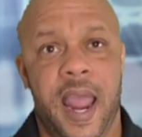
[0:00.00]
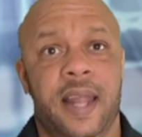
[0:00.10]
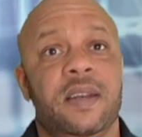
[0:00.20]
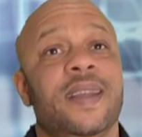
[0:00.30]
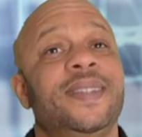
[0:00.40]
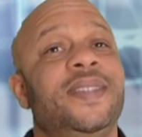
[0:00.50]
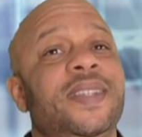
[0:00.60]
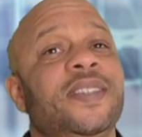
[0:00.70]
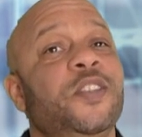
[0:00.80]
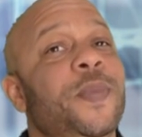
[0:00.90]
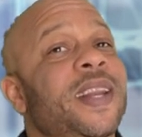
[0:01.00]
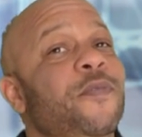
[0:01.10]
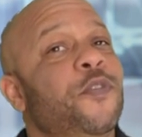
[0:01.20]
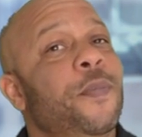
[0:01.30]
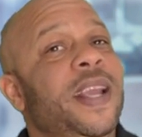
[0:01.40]
and system and
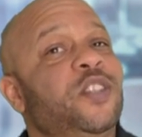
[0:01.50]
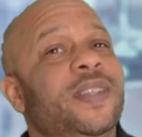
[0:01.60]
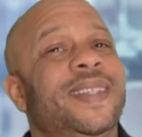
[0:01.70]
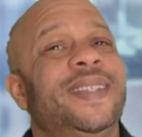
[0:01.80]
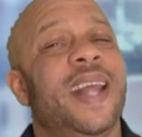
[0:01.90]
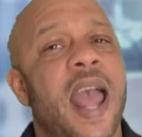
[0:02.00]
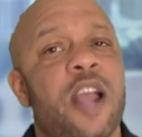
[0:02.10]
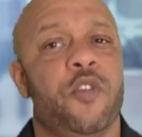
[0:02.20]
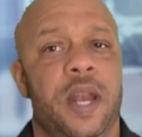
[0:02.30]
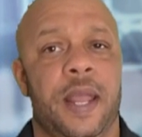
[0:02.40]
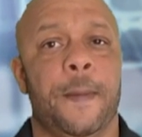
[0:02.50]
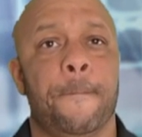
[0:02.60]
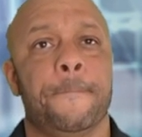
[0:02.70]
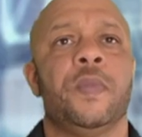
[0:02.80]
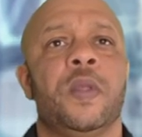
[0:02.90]
information integrity.
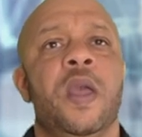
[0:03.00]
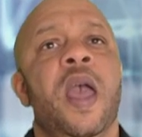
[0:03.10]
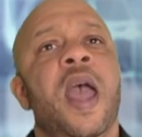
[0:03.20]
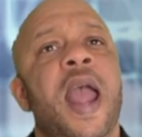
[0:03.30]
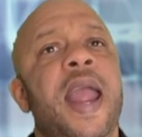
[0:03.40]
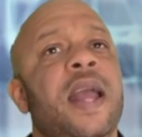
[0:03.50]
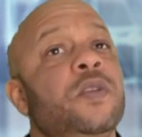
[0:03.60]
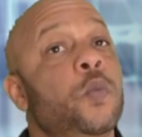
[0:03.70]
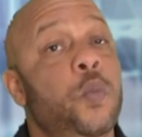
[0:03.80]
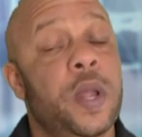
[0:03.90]
And